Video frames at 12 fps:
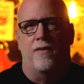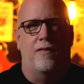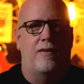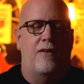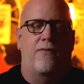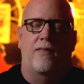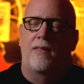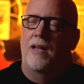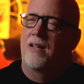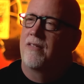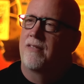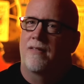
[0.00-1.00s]
and the different
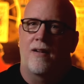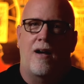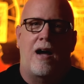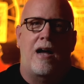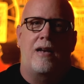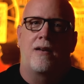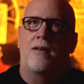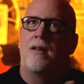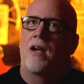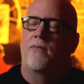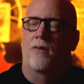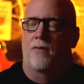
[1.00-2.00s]
things, I
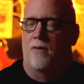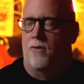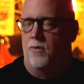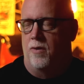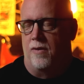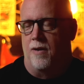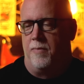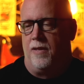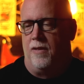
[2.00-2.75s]
never thought we were going to be